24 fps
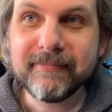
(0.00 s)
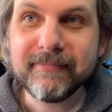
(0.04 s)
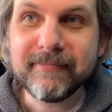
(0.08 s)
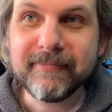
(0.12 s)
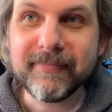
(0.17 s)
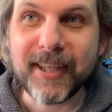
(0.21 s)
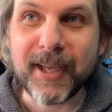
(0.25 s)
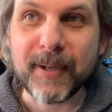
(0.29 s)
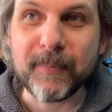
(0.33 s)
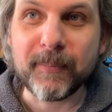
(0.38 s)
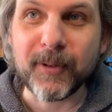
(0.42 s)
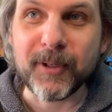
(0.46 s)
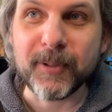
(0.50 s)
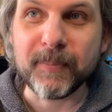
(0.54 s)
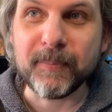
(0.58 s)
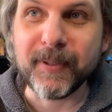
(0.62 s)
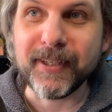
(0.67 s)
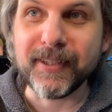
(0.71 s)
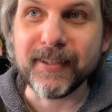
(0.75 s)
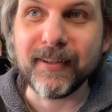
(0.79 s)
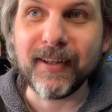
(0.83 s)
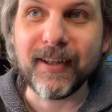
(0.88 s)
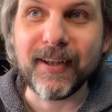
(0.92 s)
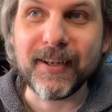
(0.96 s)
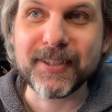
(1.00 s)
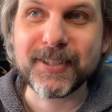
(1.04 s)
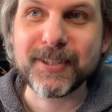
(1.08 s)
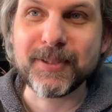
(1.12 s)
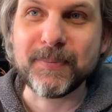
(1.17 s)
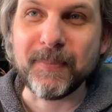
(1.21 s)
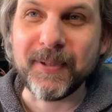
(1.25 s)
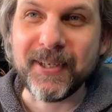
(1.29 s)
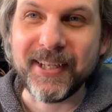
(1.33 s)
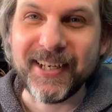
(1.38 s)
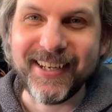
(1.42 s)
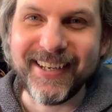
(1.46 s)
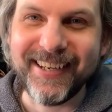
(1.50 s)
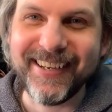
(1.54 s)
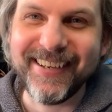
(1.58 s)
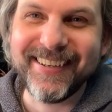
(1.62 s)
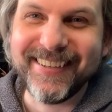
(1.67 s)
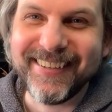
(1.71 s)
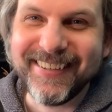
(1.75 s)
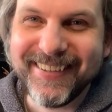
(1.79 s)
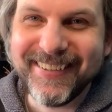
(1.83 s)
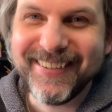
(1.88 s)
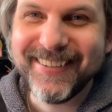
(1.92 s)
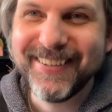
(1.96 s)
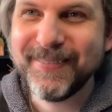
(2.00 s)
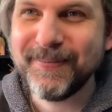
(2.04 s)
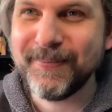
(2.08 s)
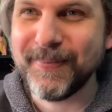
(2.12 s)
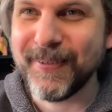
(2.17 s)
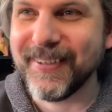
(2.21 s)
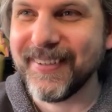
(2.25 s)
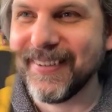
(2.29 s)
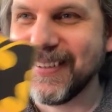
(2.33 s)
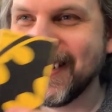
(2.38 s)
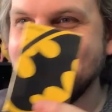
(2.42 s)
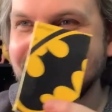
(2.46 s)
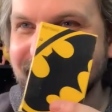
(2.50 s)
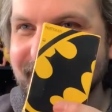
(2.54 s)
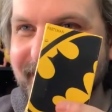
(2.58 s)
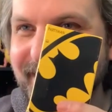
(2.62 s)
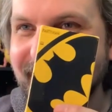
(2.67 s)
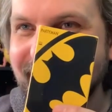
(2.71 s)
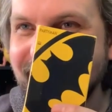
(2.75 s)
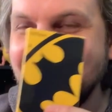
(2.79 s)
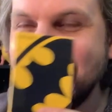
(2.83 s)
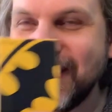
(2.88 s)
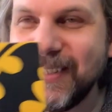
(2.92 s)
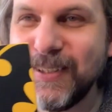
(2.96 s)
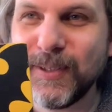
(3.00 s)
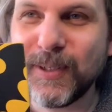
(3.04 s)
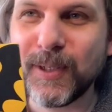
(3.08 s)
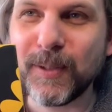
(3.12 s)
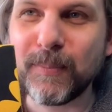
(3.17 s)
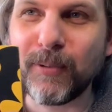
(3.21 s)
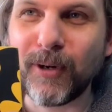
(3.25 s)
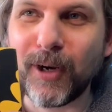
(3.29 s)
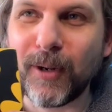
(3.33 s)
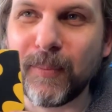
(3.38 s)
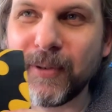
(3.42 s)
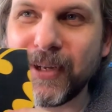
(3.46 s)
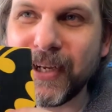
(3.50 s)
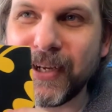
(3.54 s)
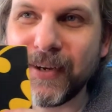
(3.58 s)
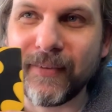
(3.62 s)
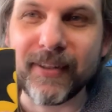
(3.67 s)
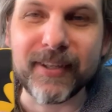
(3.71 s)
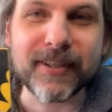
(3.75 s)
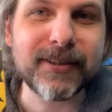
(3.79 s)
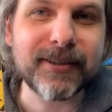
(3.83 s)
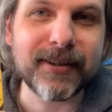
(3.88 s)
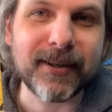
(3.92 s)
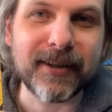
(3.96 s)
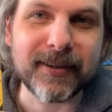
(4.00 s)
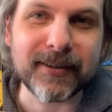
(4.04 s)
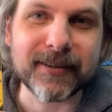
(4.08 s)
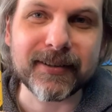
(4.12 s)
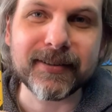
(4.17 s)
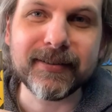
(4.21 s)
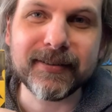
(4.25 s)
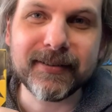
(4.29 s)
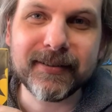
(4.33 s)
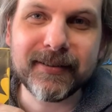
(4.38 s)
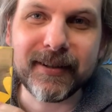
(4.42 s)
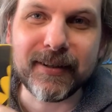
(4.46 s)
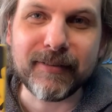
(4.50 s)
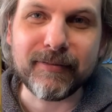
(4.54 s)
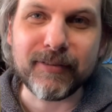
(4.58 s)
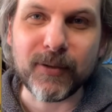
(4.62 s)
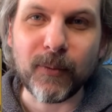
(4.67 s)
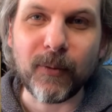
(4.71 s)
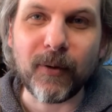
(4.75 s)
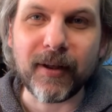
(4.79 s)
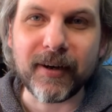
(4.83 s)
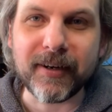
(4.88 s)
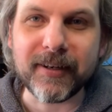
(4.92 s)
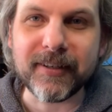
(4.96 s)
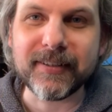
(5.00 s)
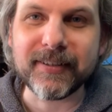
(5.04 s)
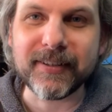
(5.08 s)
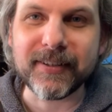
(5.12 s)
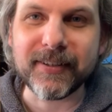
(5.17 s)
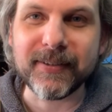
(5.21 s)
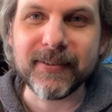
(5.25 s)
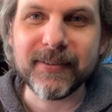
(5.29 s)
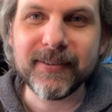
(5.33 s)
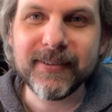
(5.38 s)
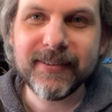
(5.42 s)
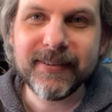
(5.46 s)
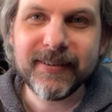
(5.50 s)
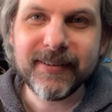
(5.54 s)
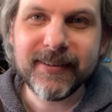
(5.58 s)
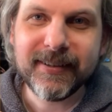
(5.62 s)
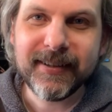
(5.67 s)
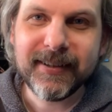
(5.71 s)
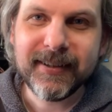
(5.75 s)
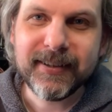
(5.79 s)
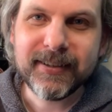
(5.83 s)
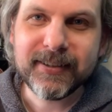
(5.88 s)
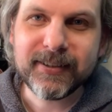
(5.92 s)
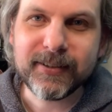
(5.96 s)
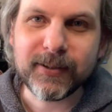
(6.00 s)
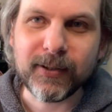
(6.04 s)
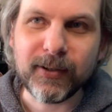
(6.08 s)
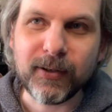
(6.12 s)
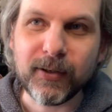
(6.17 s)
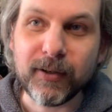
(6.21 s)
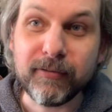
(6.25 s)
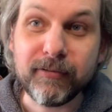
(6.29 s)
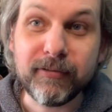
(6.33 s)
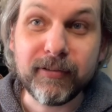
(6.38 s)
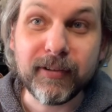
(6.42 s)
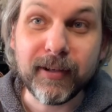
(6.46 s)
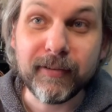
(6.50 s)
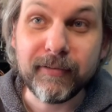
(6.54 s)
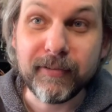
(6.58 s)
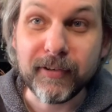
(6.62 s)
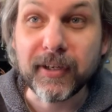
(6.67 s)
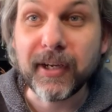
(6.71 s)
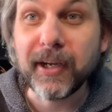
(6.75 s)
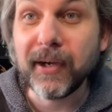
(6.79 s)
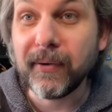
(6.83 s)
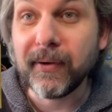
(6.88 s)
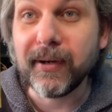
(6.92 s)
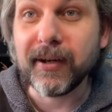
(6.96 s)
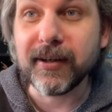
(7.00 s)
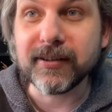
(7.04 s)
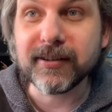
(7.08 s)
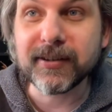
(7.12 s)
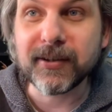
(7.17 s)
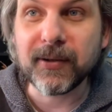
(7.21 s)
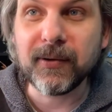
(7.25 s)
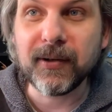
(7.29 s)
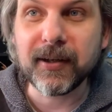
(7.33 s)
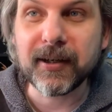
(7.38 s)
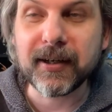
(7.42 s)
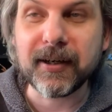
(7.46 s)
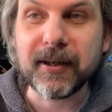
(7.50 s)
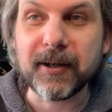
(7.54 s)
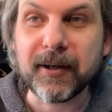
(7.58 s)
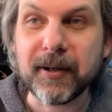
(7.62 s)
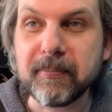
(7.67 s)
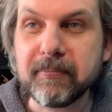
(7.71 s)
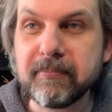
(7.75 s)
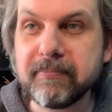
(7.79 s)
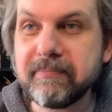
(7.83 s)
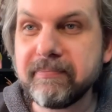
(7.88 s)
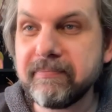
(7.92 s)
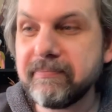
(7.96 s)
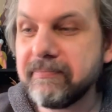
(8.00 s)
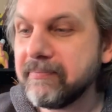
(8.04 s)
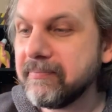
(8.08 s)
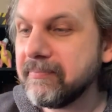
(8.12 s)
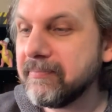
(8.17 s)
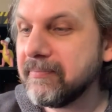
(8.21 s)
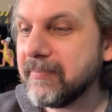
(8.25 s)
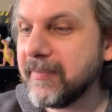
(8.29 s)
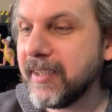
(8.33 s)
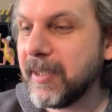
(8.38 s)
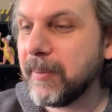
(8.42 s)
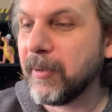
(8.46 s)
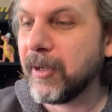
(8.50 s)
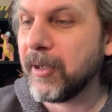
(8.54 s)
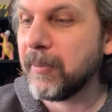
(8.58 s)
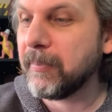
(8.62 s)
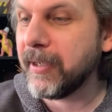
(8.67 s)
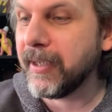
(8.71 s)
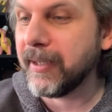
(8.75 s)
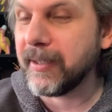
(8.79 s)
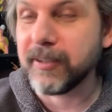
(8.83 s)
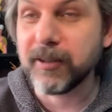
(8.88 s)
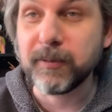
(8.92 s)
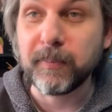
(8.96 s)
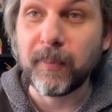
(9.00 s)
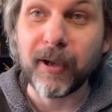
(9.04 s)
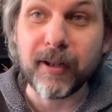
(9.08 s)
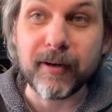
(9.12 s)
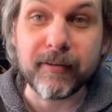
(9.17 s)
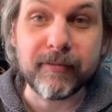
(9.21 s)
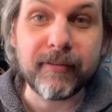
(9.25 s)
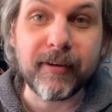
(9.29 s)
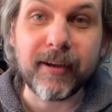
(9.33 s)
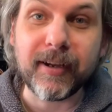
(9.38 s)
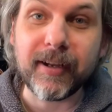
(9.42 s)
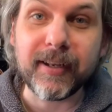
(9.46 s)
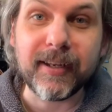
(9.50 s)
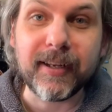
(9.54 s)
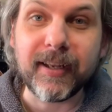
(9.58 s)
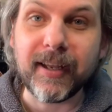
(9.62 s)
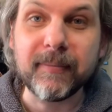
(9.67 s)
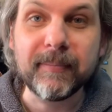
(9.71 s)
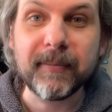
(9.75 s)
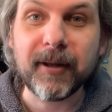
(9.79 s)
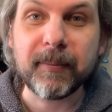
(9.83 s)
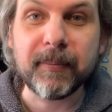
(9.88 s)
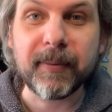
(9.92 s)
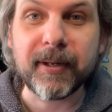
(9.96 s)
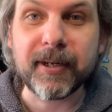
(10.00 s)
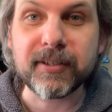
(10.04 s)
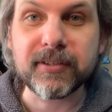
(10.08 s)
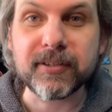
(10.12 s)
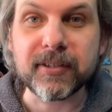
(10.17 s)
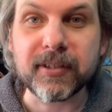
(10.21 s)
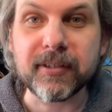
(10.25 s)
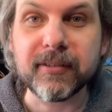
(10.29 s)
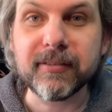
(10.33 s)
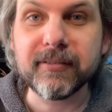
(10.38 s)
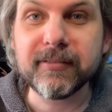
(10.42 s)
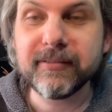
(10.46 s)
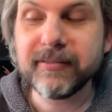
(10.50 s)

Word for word: That might be lost media, but this, you could probably hear this song if you wanted to. So if you're curious, go look it up. It might be on Spotify, I'm not sure.